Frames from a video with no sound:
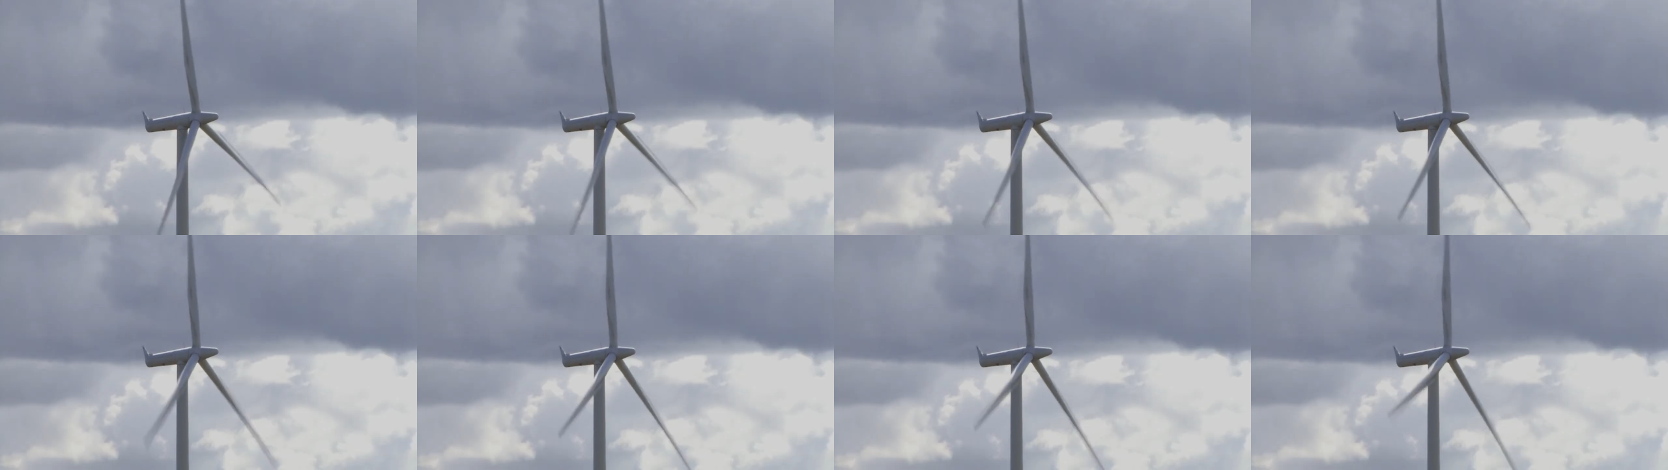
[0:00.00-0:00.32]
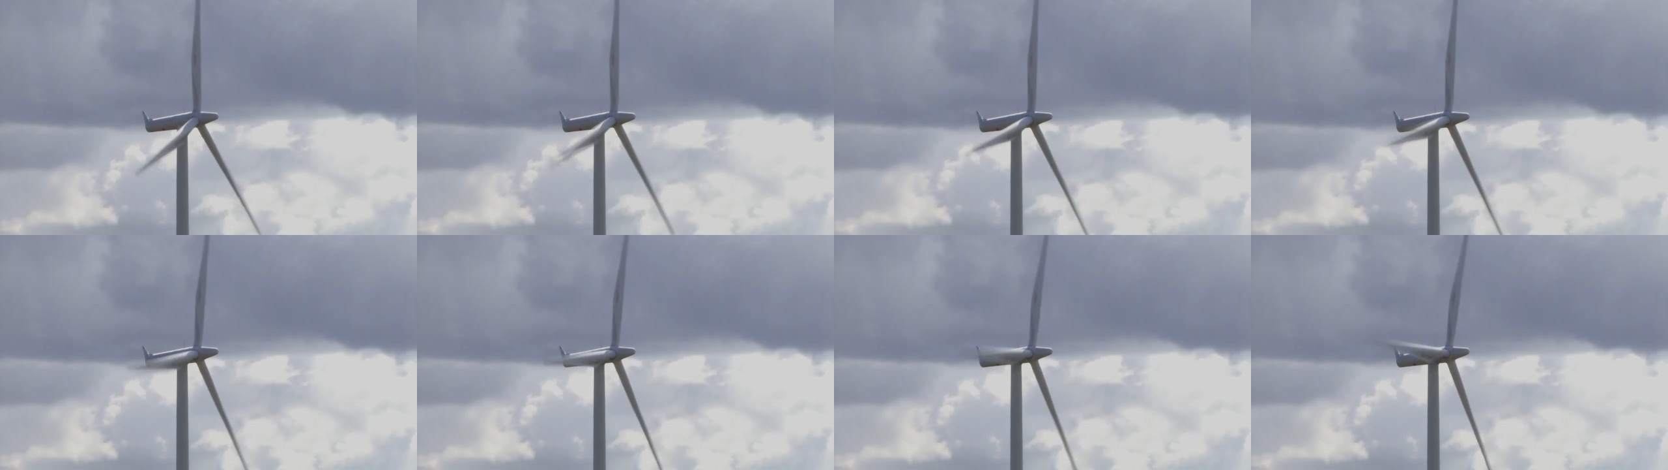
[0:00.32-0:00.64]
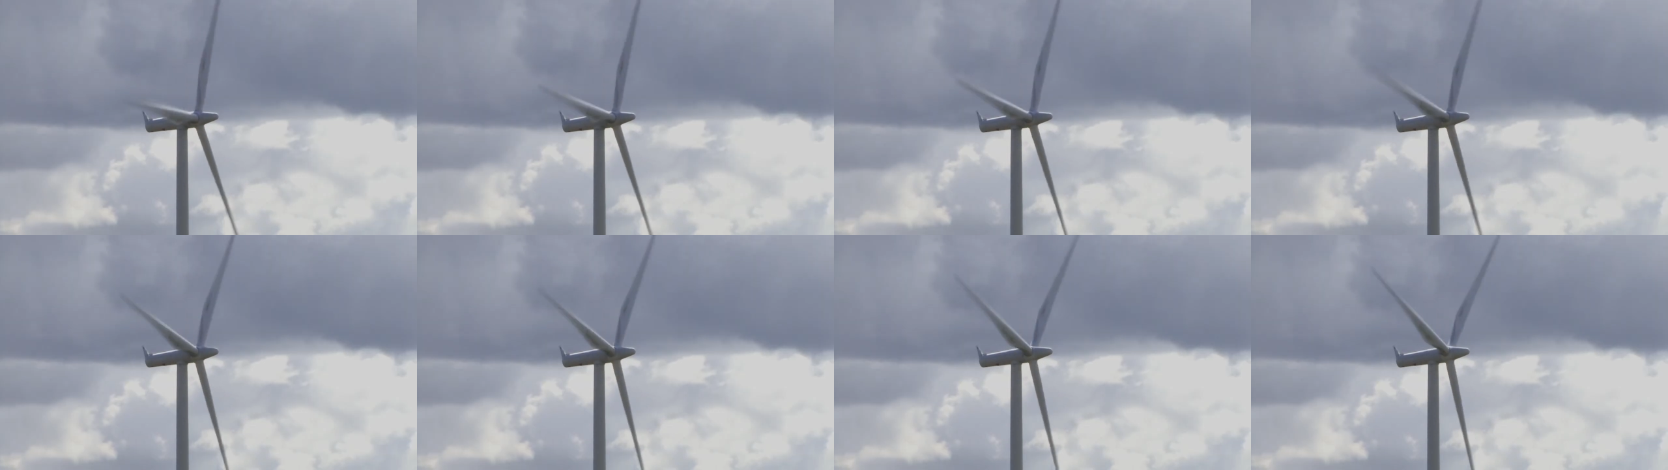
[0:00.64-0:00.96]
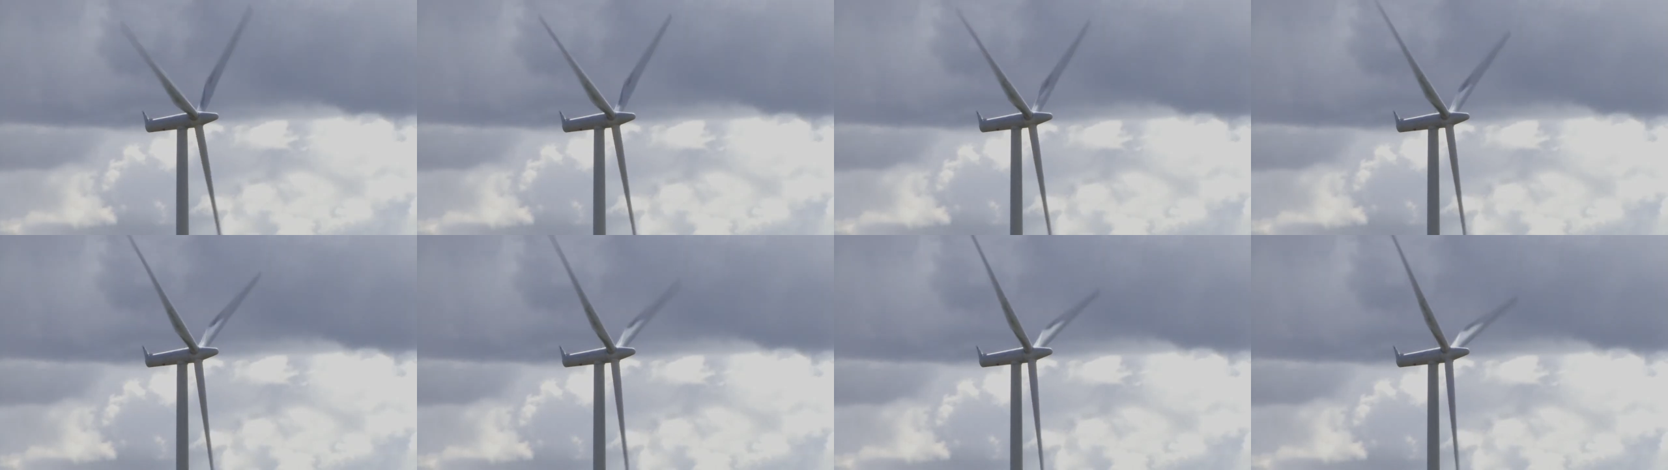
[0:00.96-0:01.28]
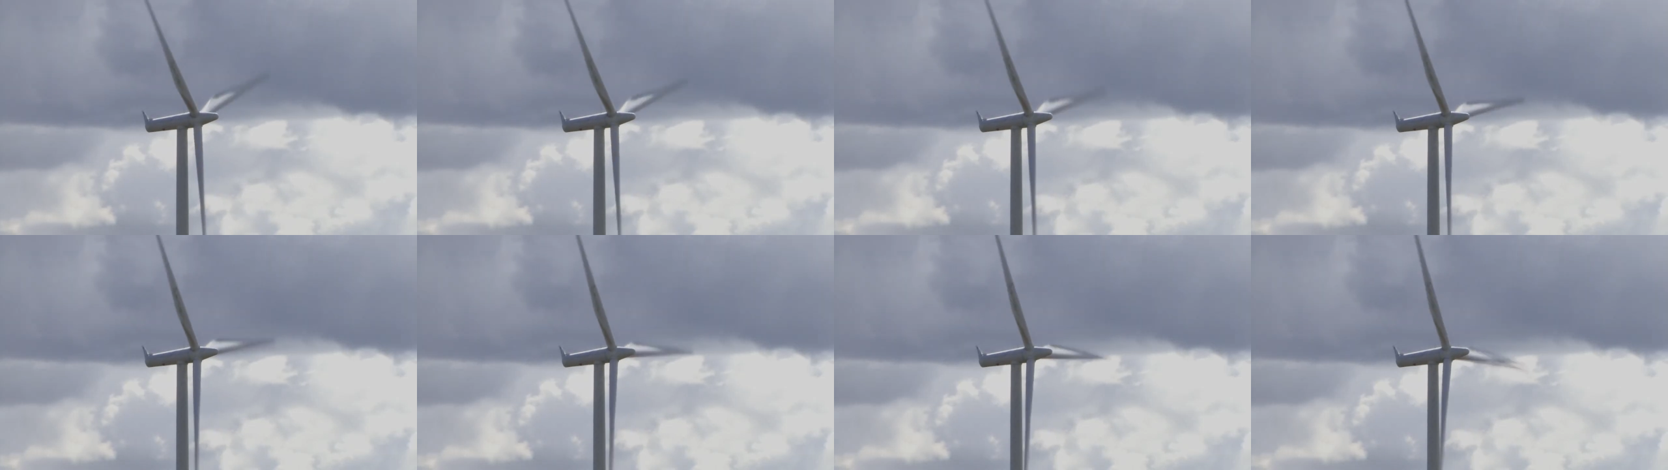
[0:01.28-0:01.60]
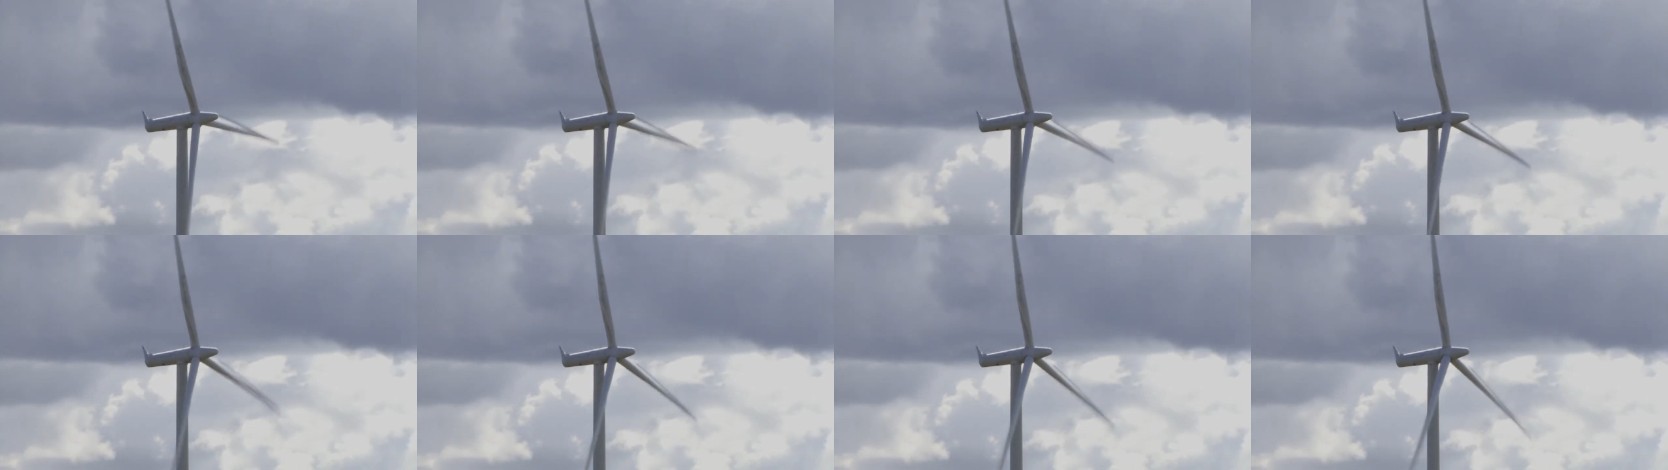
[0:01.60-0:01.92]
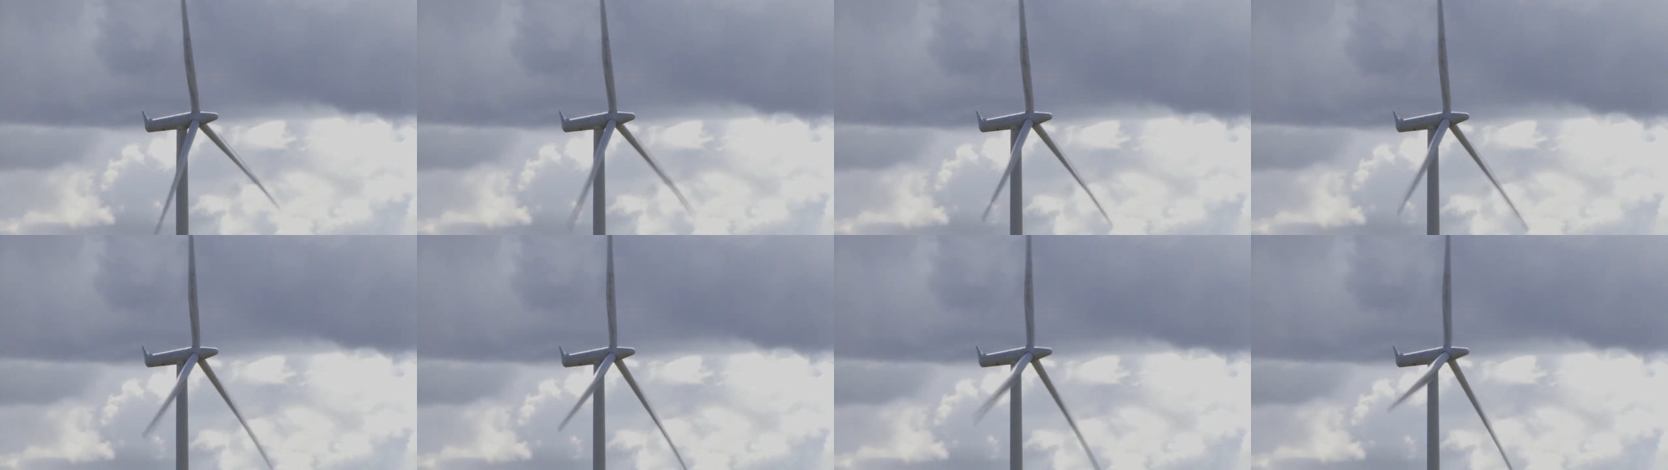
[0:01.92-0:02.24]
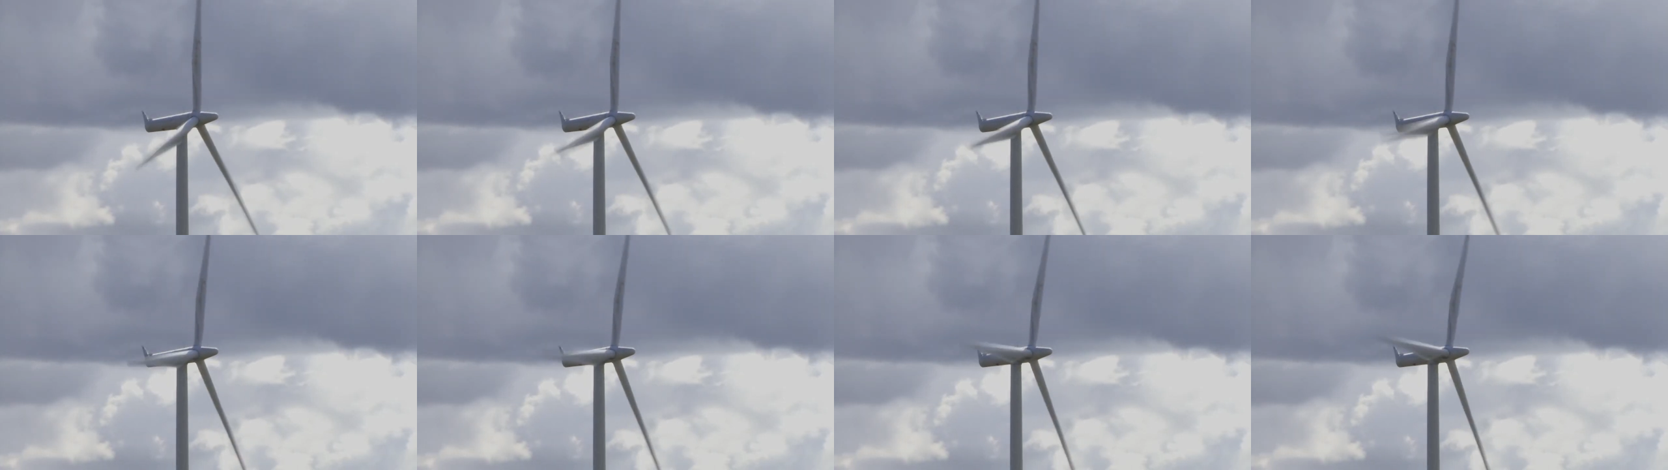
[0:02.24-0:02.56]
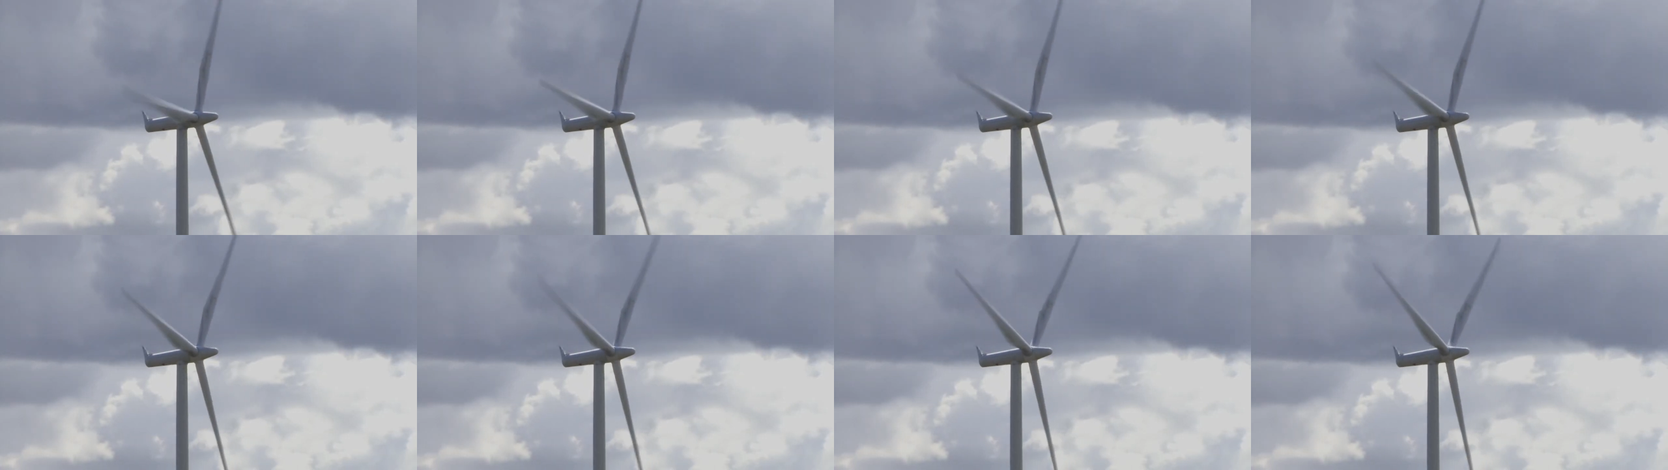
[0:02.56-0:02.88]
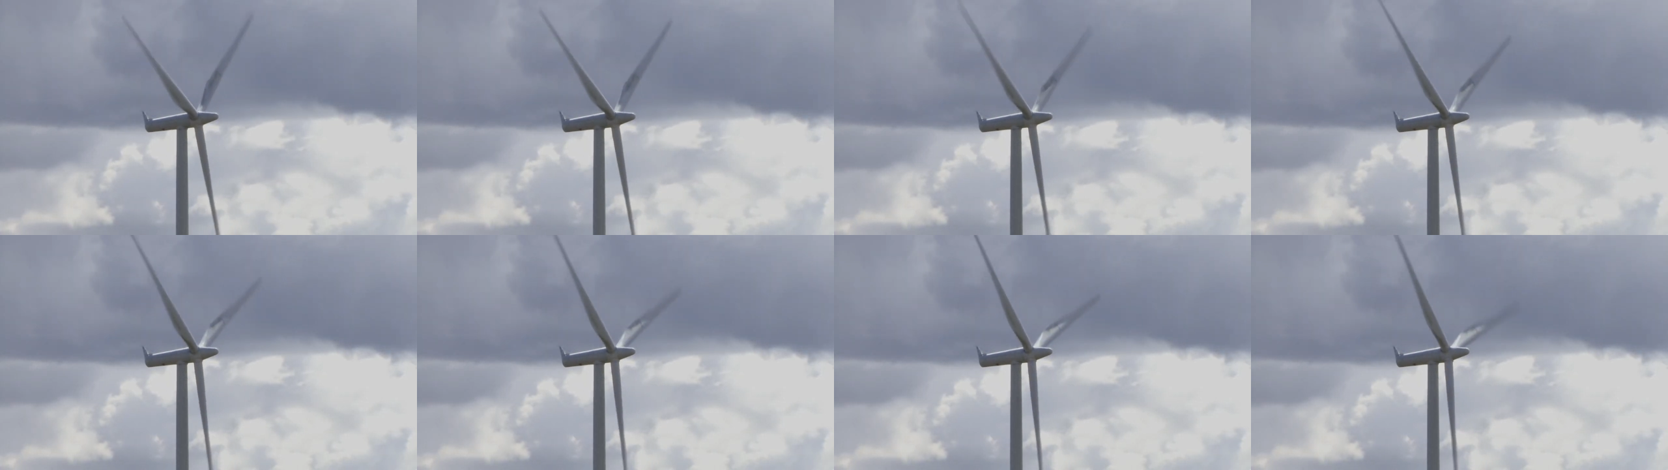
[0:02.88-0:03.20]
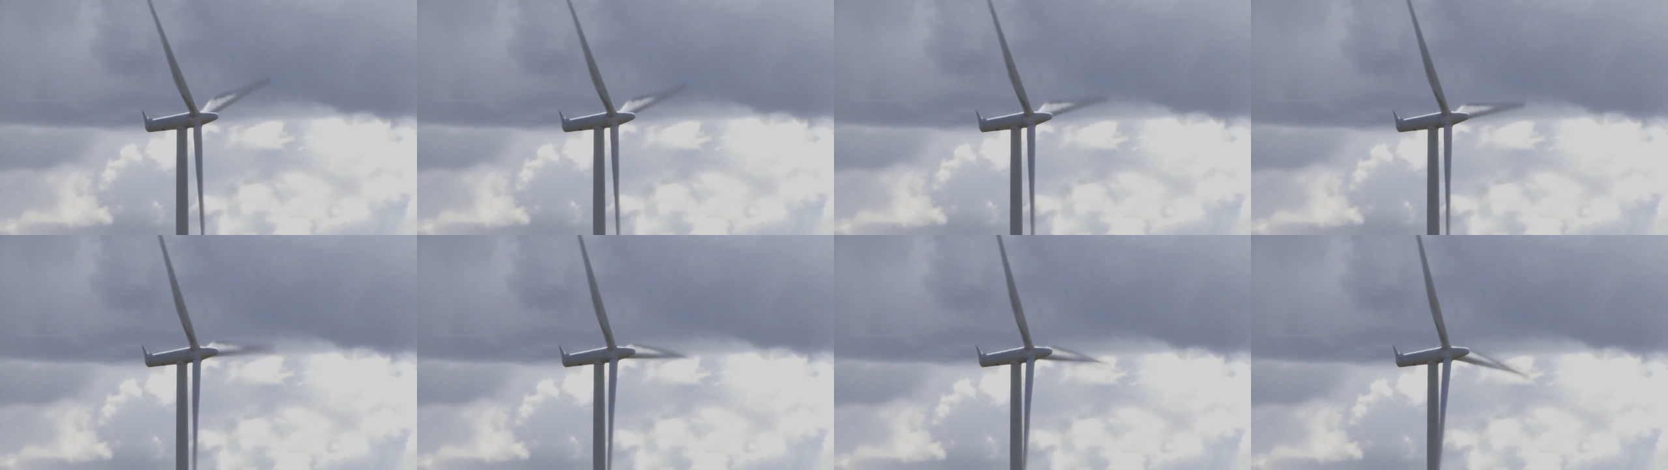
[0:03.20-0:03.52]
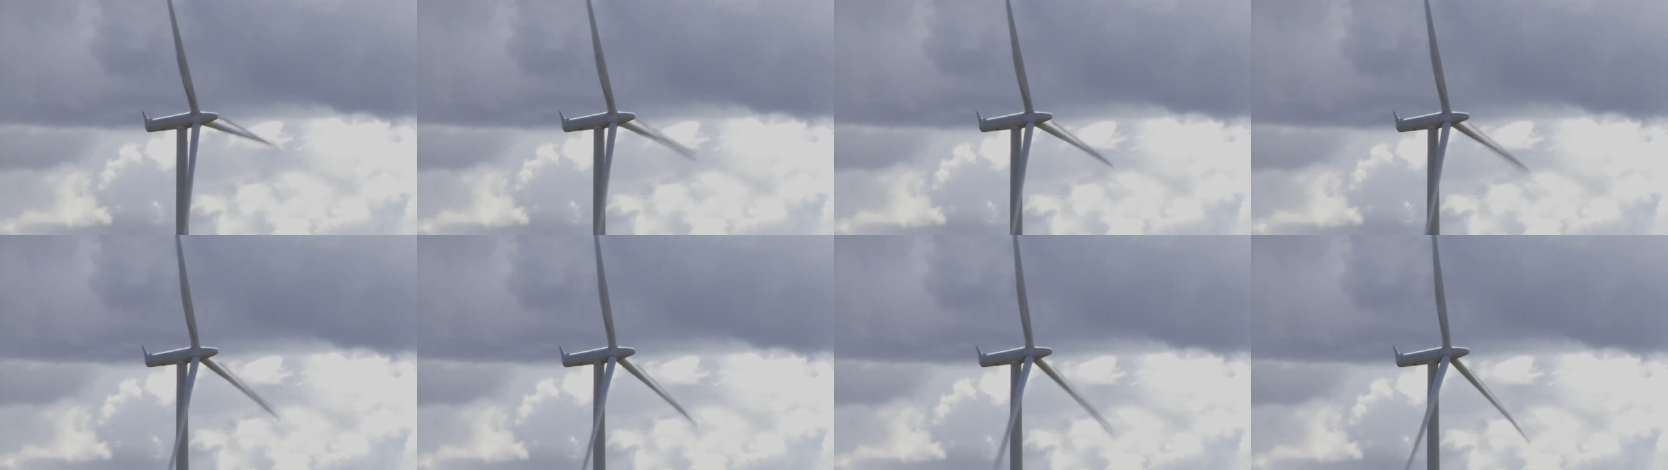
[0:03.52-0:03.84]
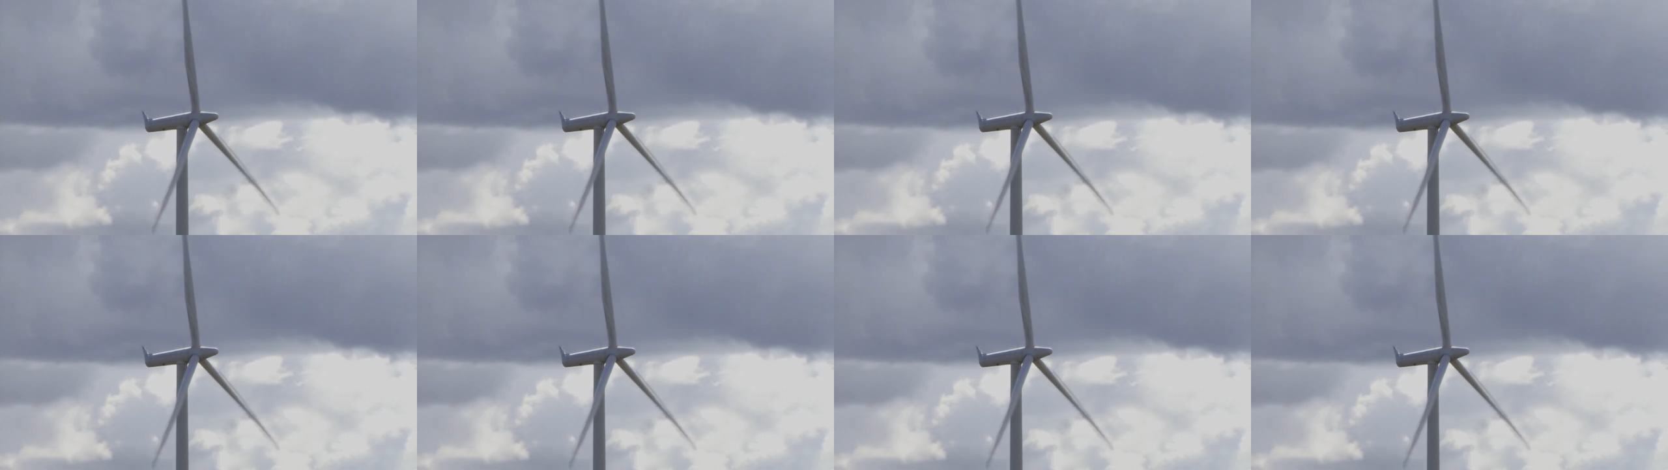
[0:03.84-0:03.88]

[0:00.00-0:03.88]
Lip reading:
No face is visible, so there are no lips to read.